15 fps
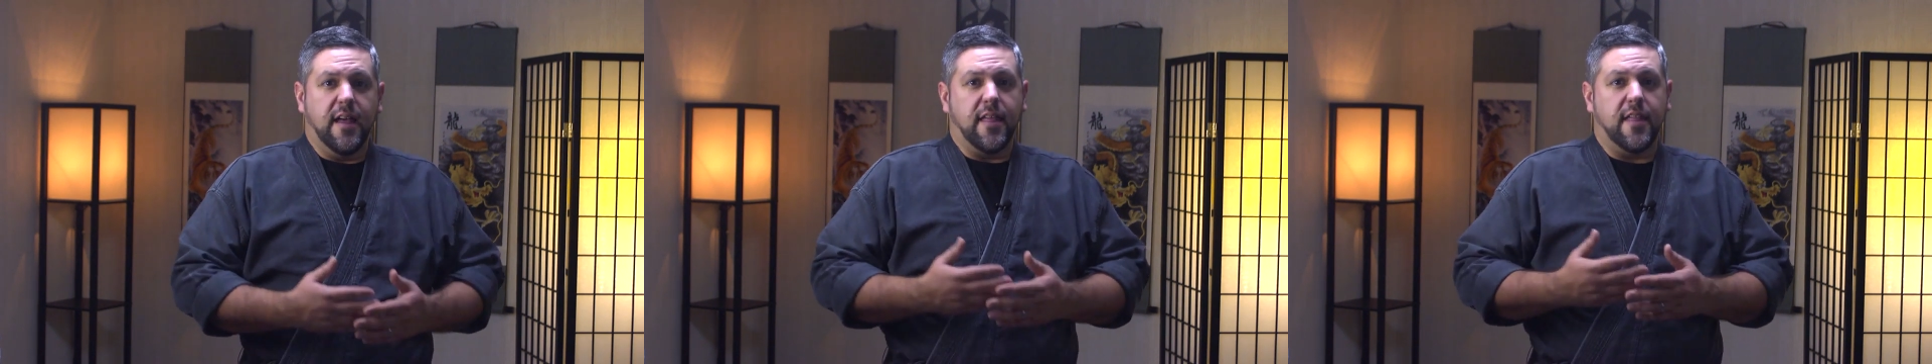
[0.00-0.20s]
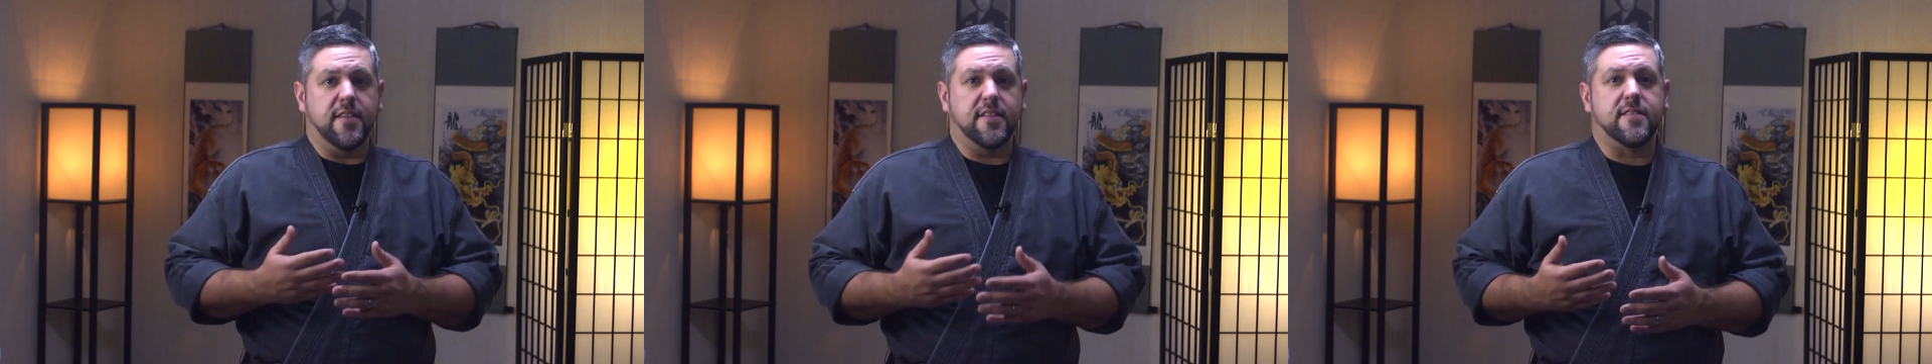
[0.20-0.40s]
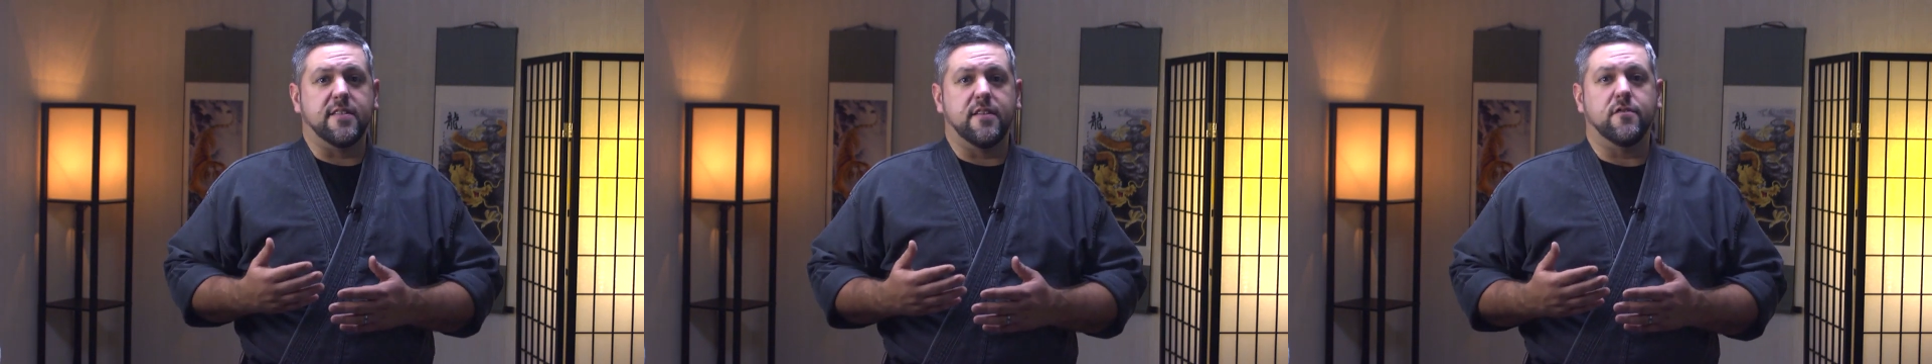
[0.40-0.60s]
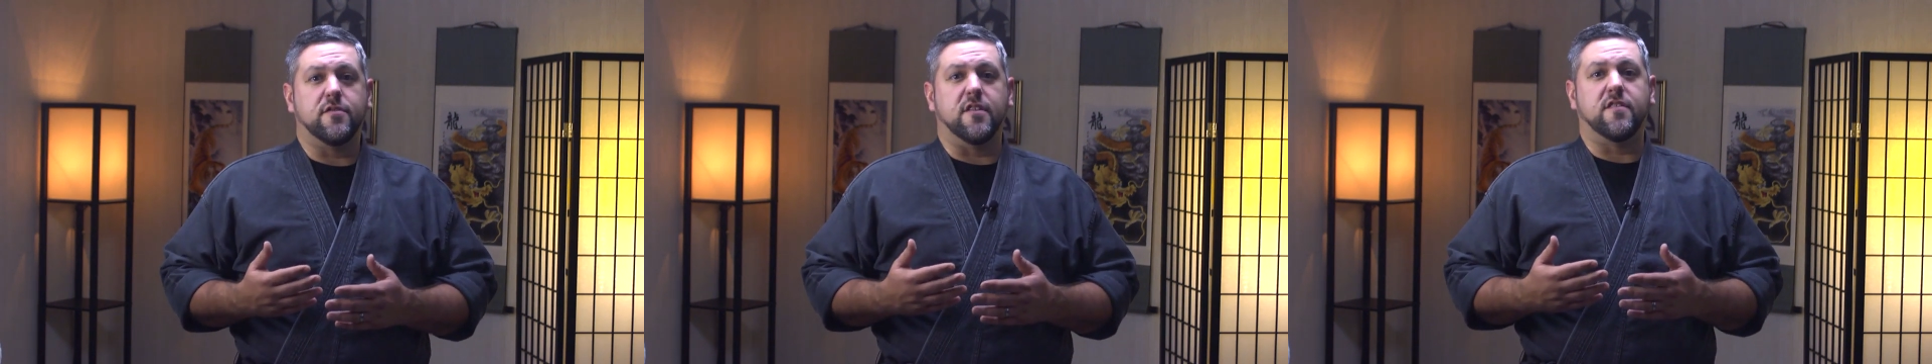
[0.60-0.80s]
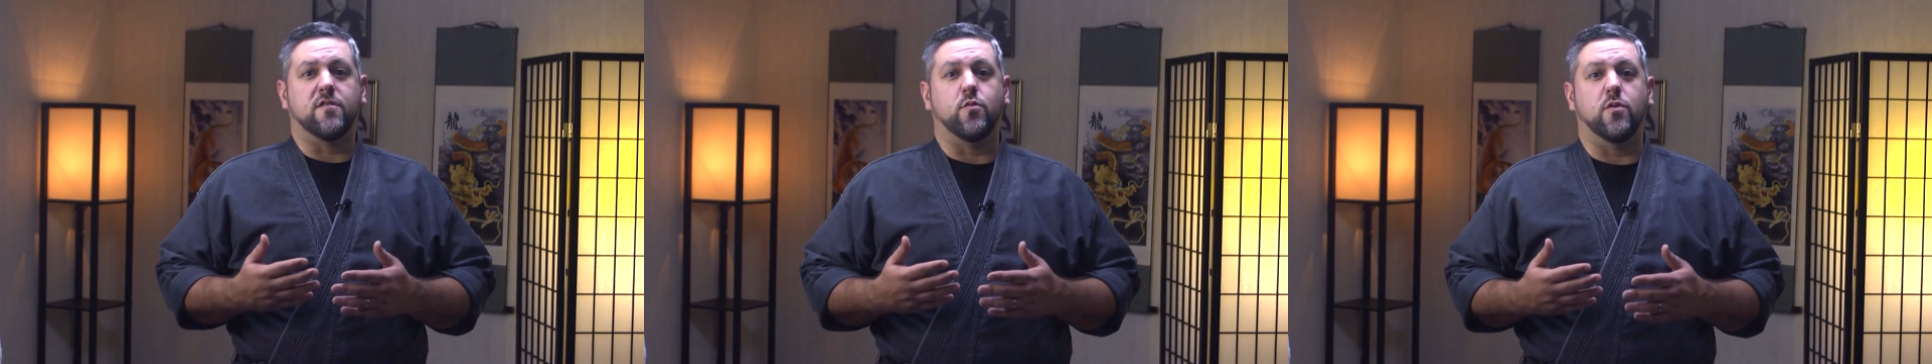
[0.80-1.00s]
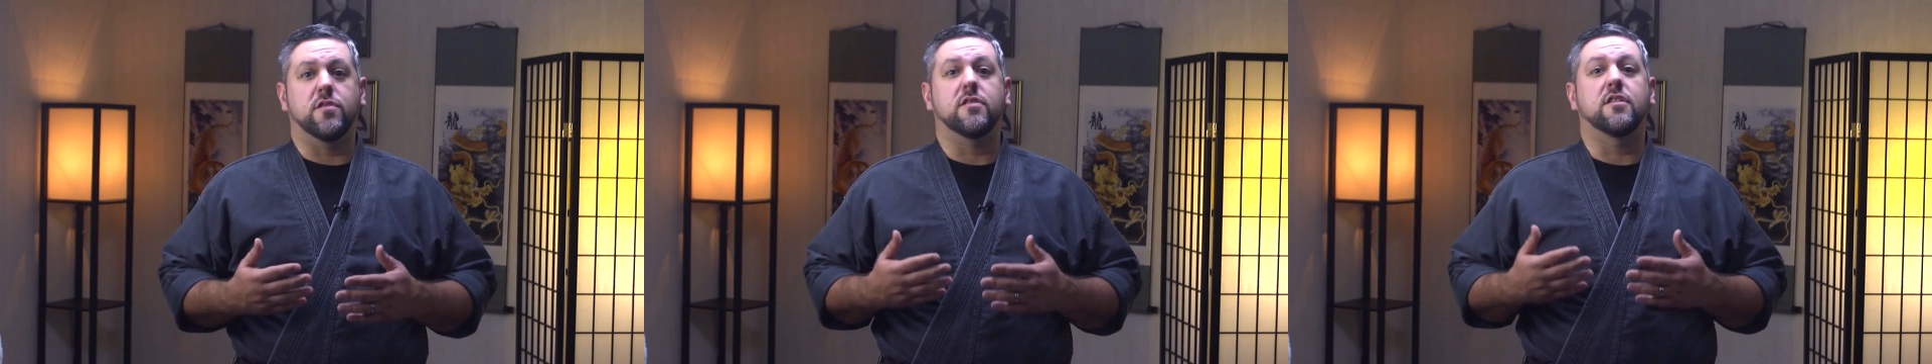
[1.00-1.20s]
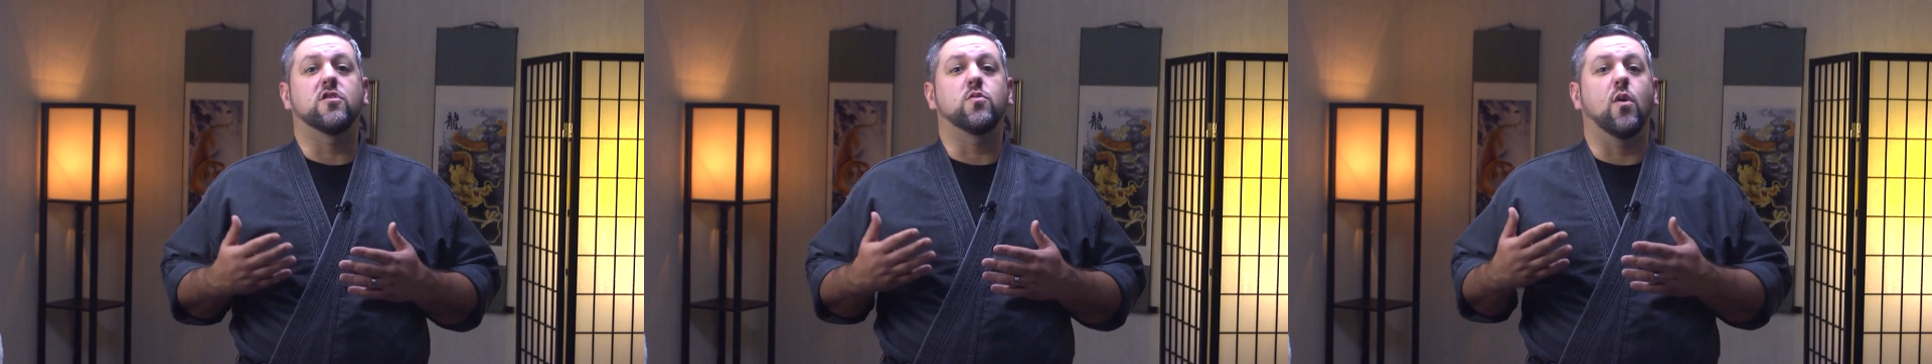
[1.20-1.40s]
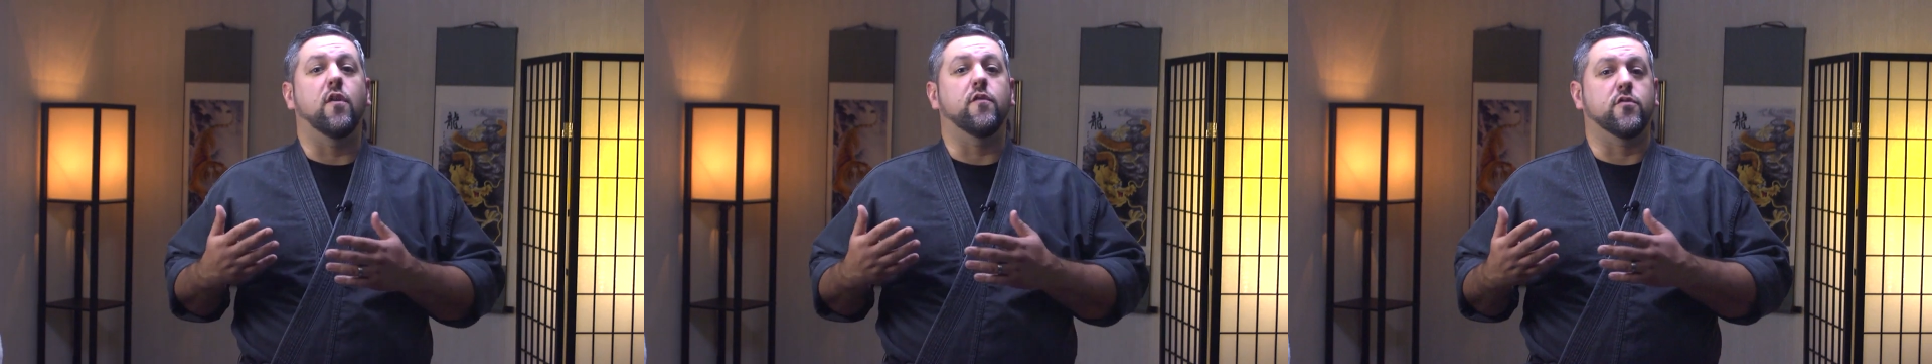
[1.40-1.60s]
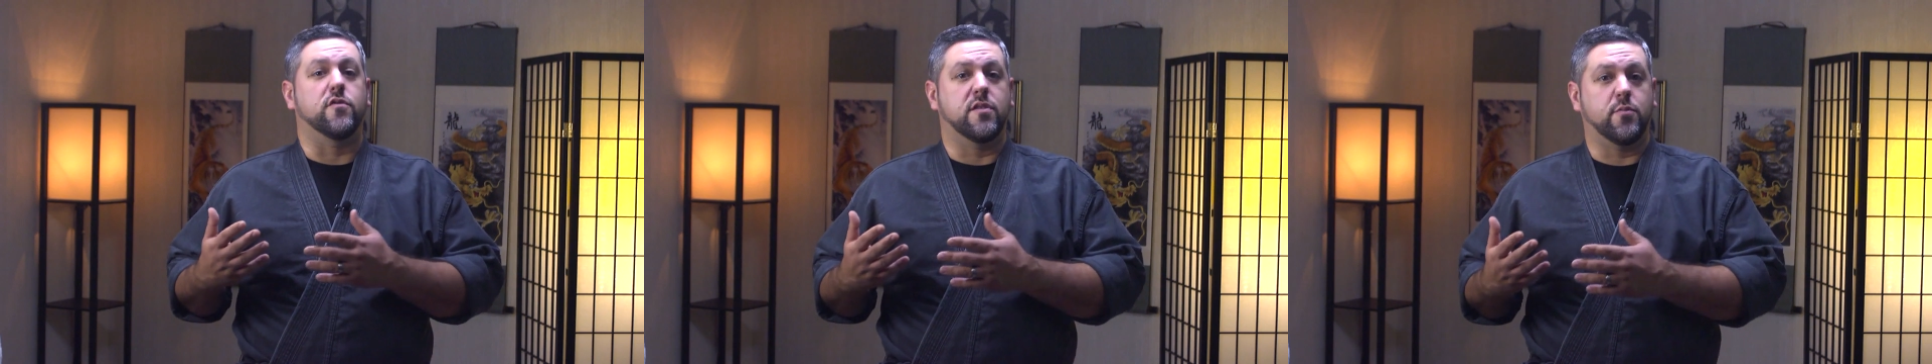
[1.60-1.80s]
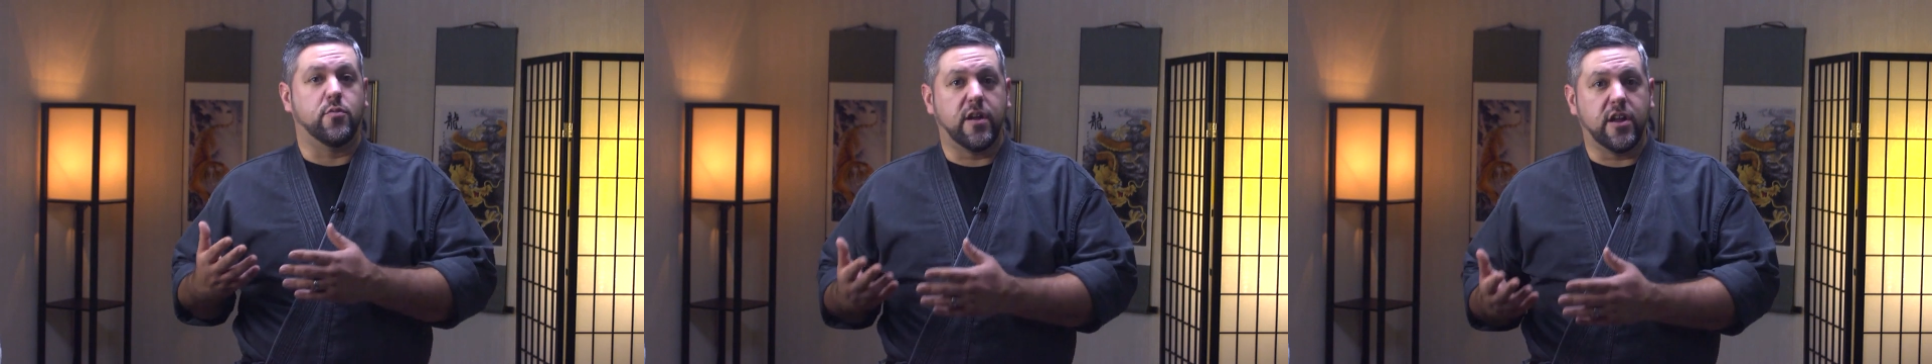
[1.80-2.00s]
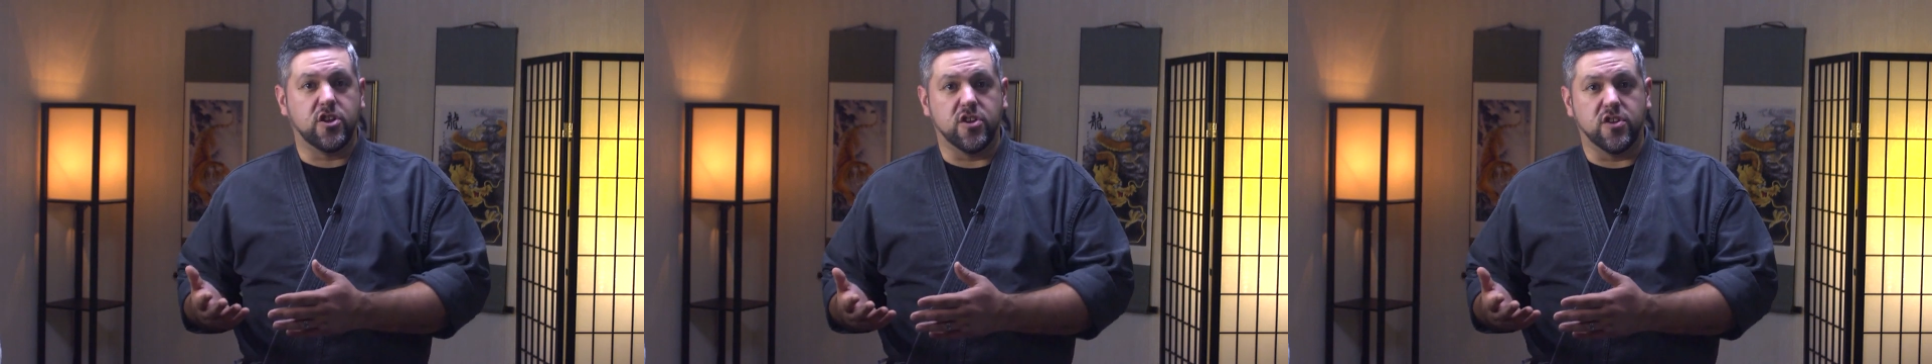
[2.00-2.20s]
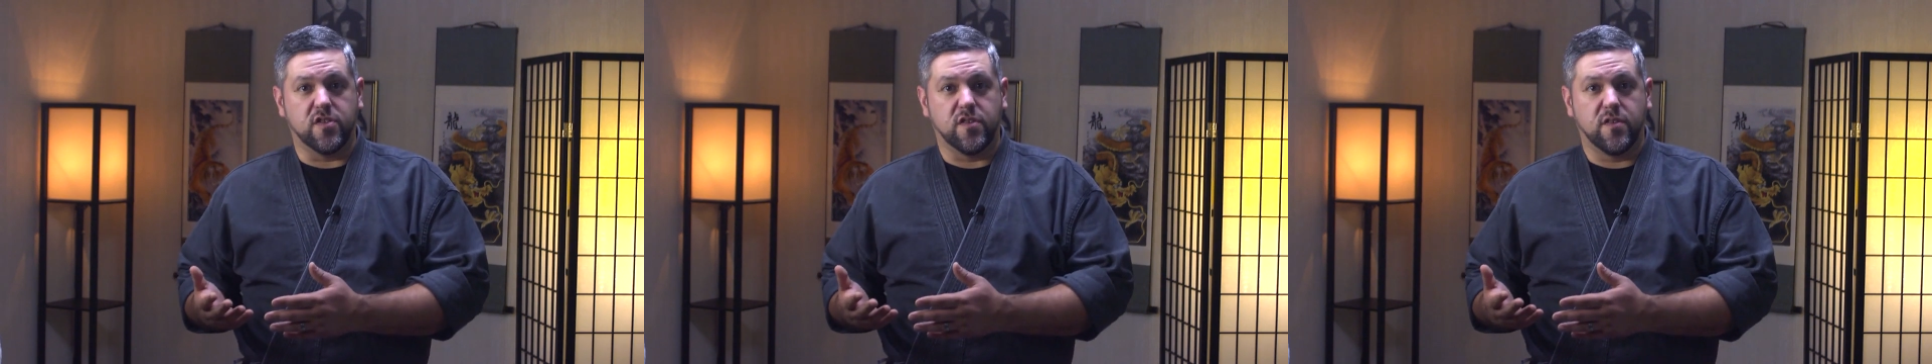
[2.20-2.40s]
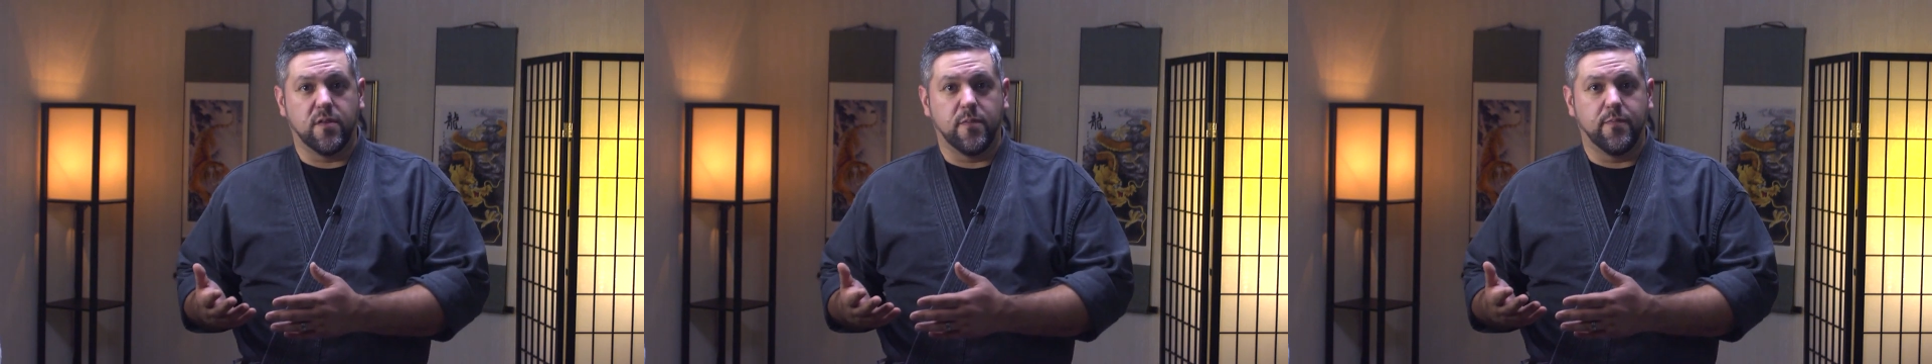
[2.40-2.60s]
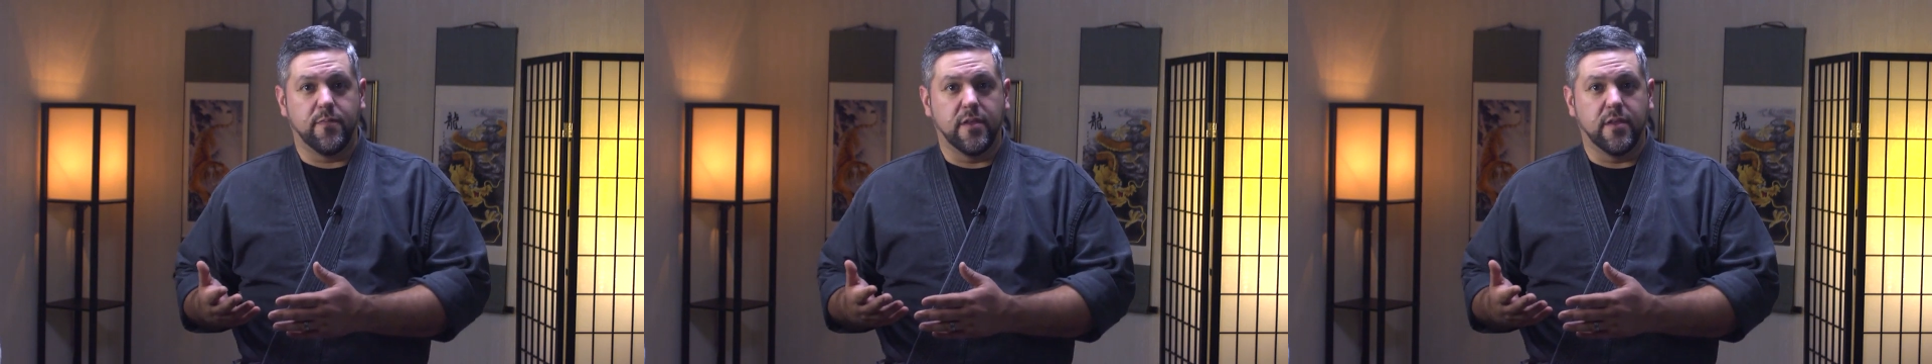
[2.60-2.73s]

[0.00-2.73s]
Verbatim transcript: Now this leaves us with the 12 earthly branches.